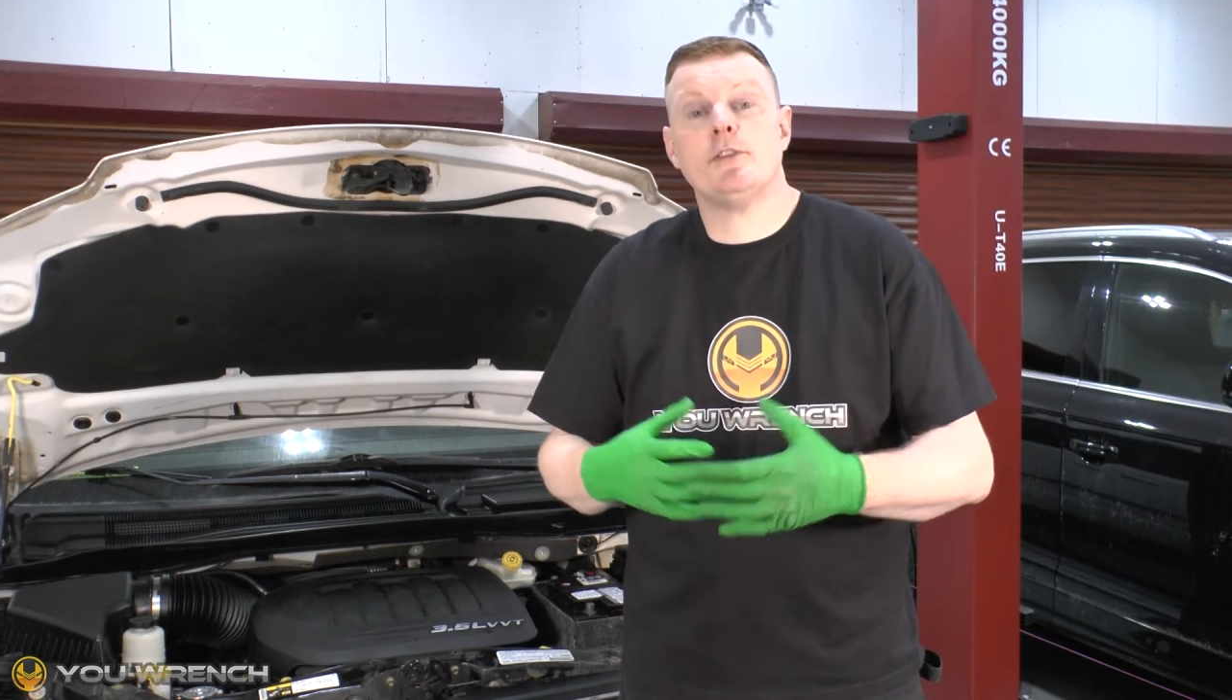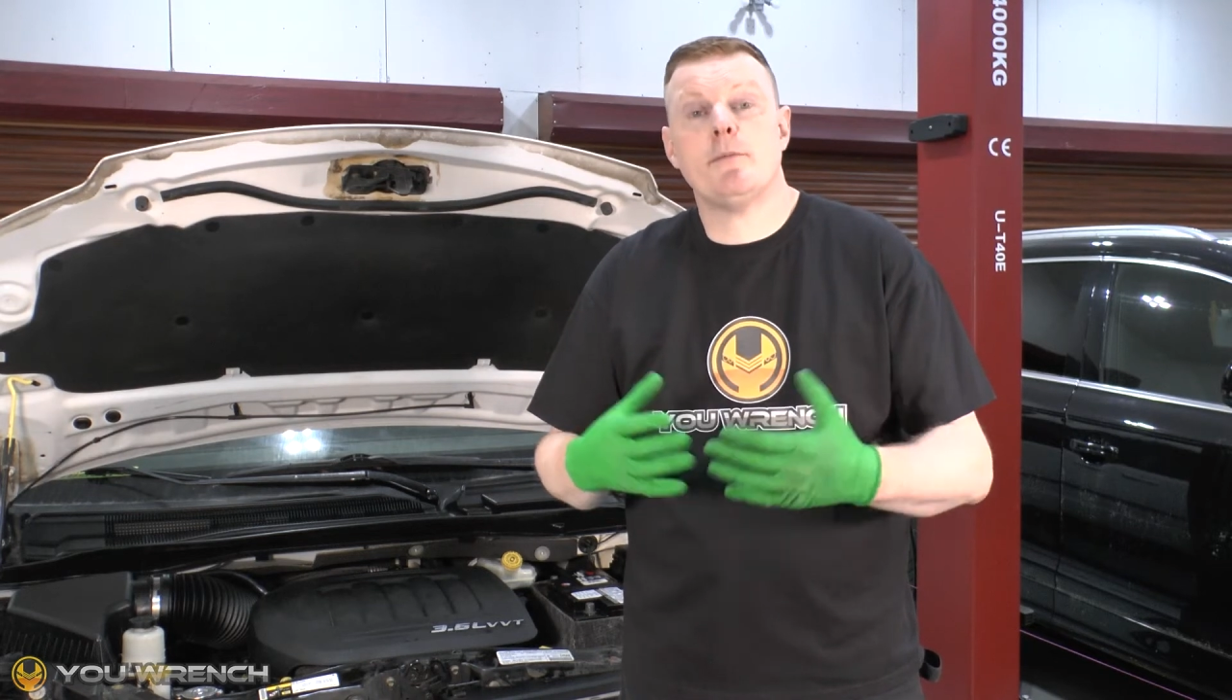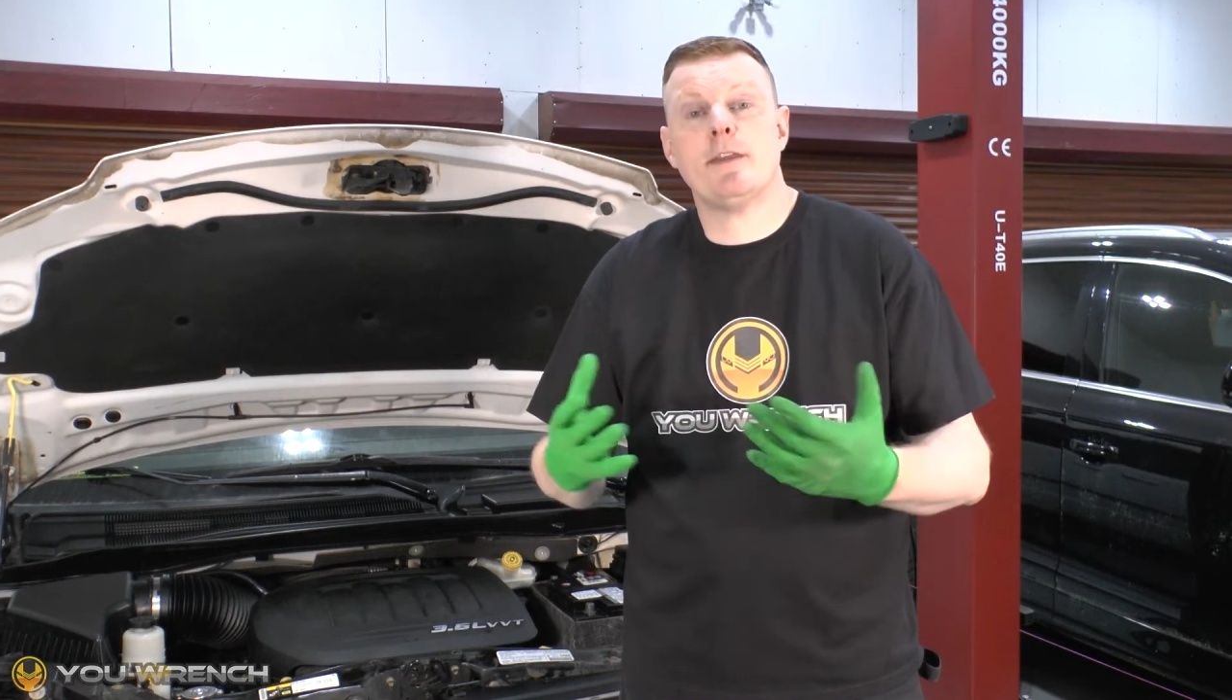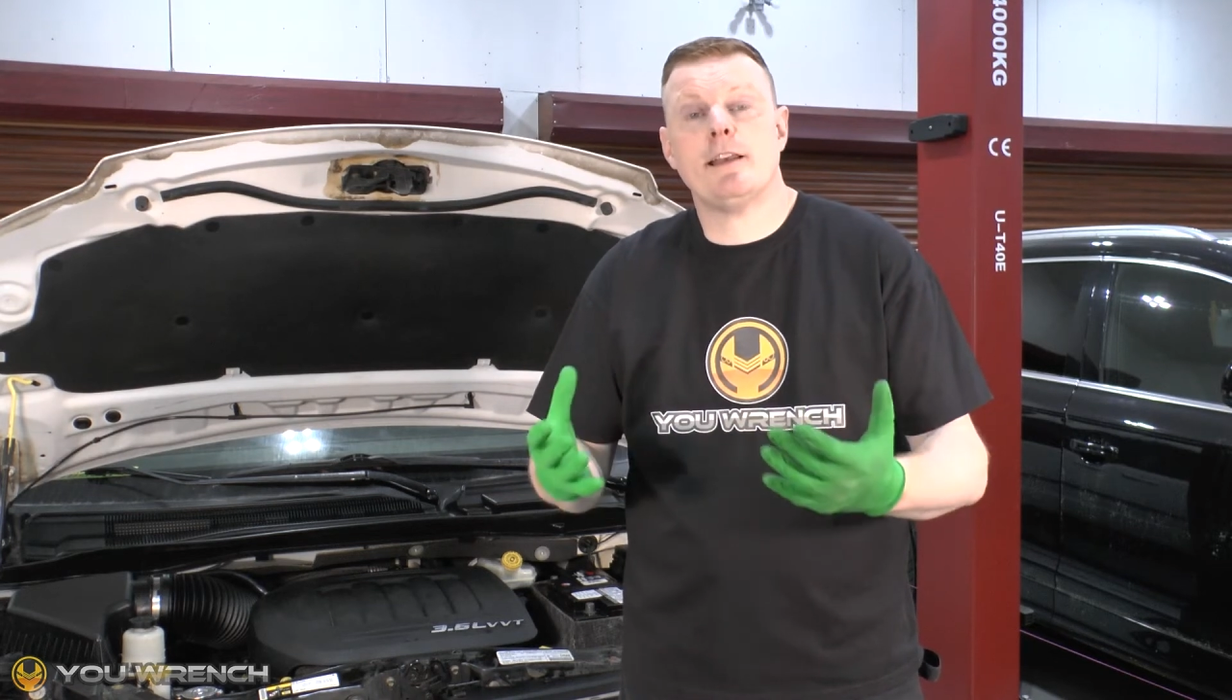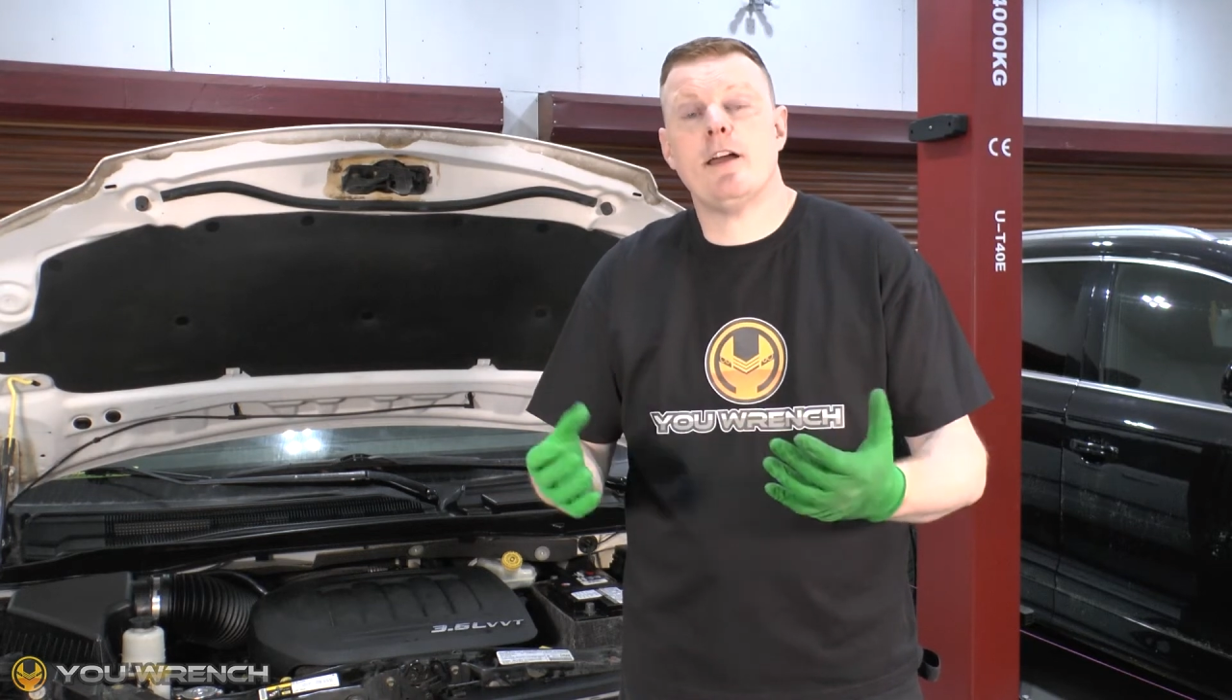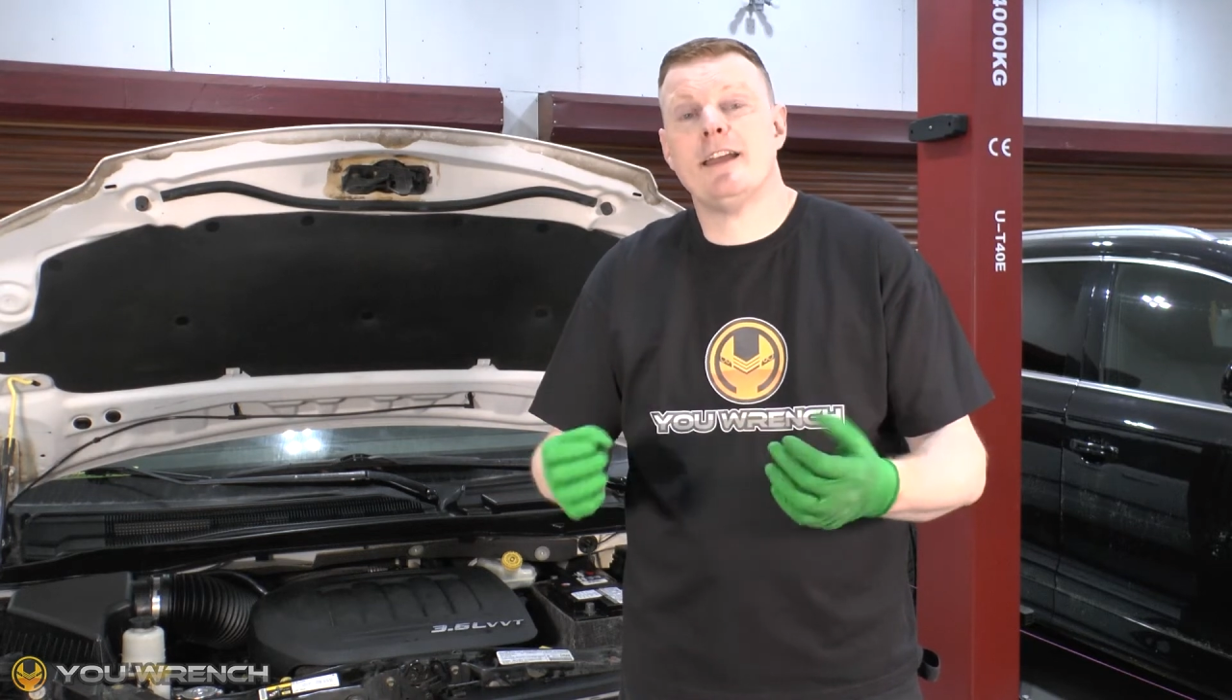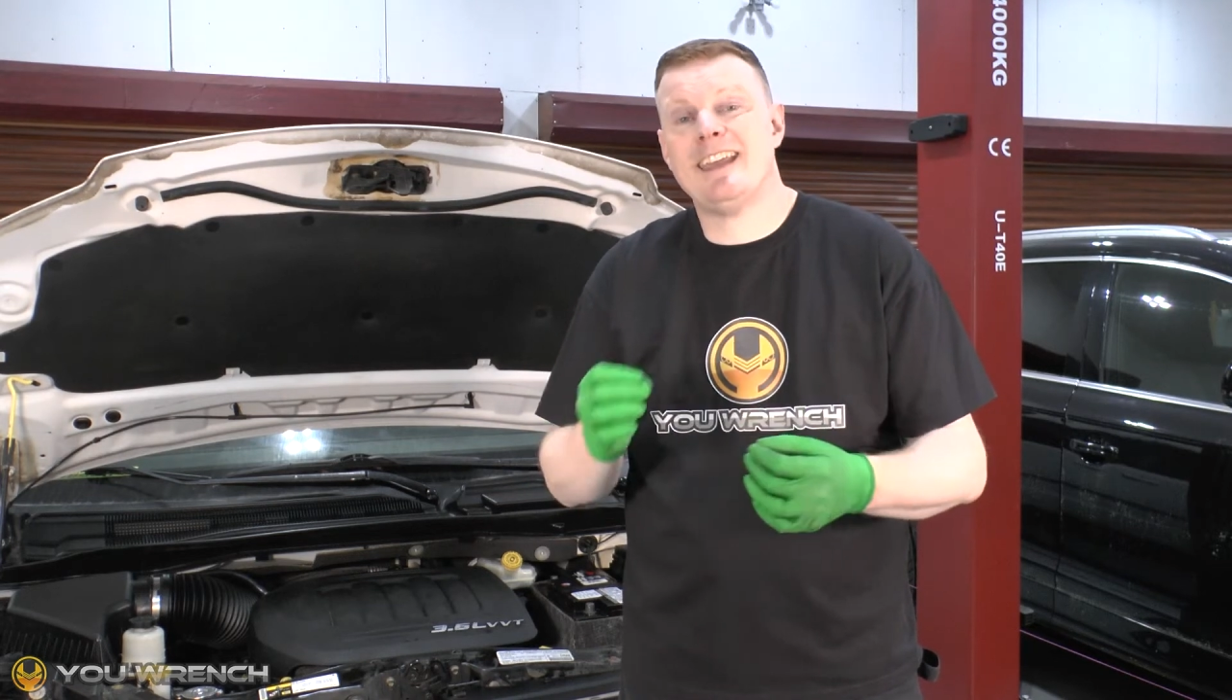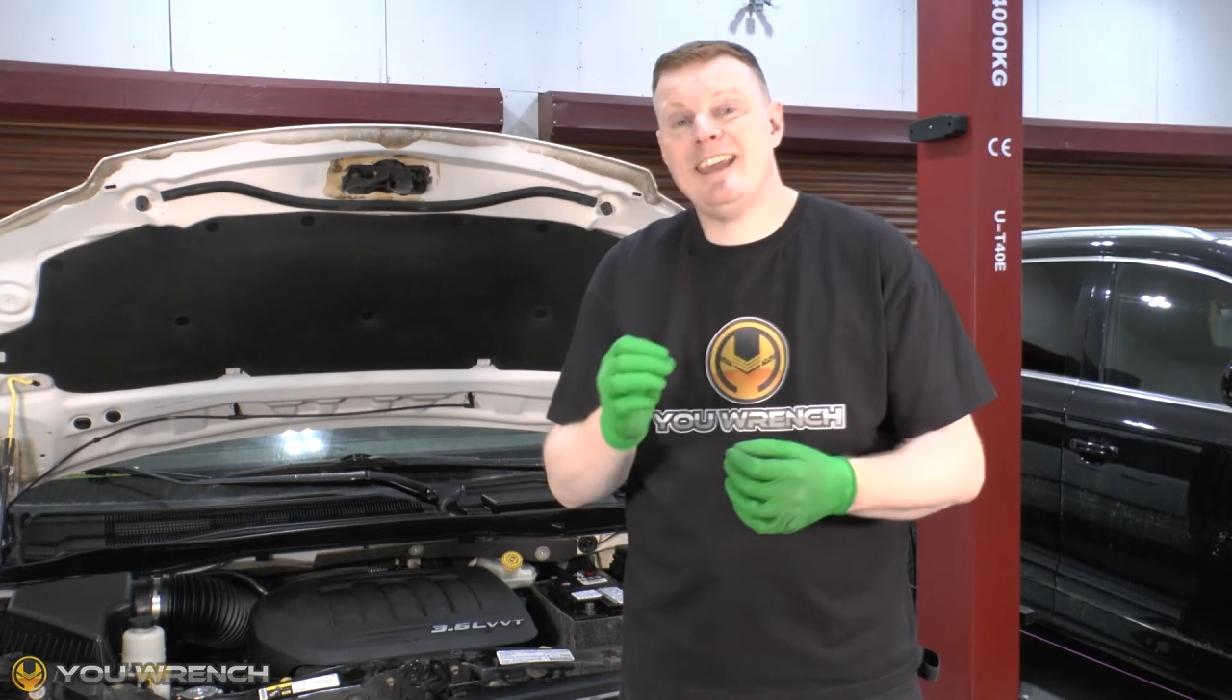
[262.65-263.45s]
something like